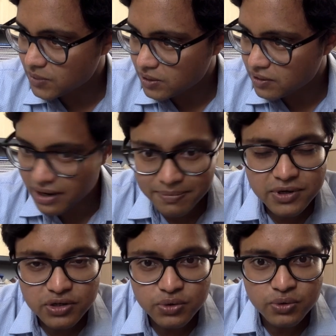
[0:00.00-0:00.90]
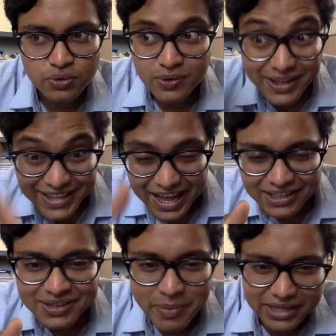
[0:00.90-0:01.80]
refer to the
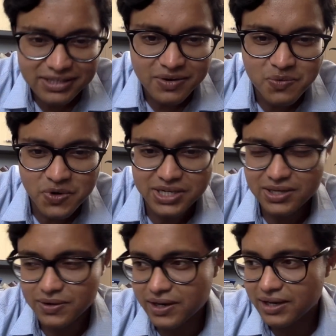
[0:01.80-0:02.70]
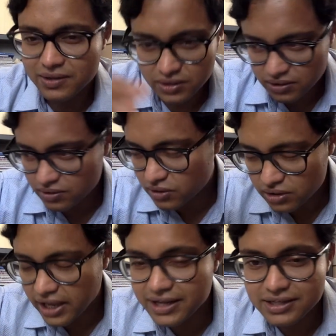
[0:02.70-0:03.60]
other matching words, the
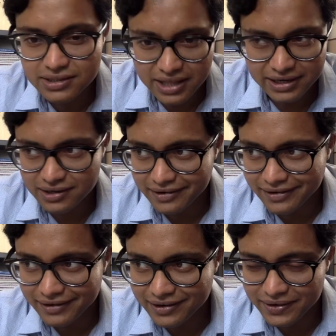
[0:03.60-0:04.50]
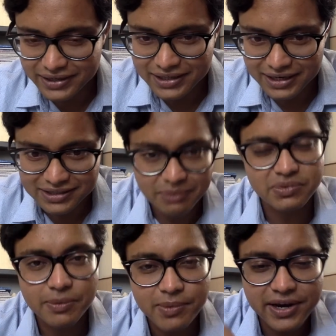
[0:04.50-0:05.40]
things that, it has some
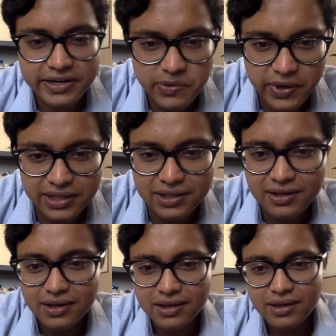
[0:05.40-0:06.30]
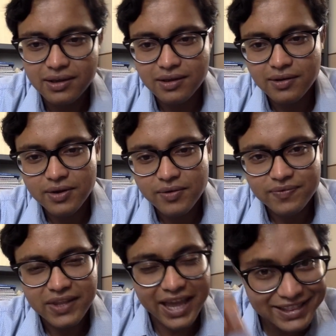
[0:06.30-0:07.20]
similarity with.
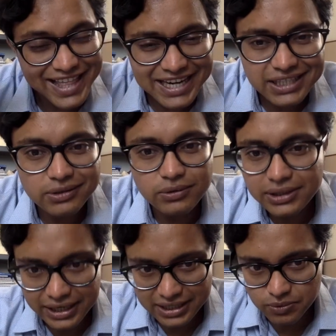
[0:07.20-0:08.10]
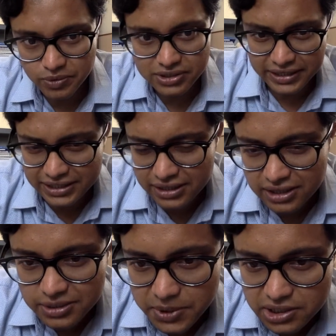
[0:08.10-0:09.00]
And that rule, as was said in
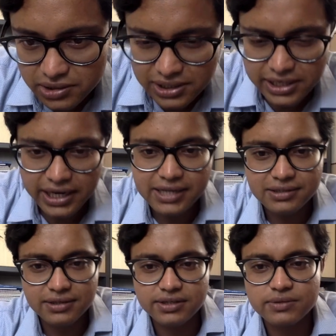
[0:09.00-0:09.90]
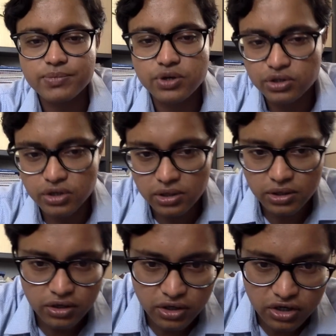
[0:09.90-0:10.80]
this particular case, is beyond all
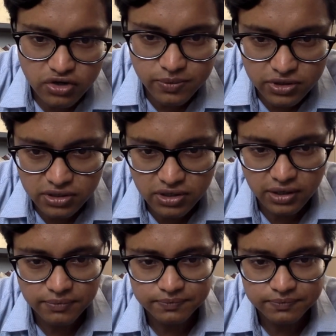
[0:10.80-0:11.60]
controversy.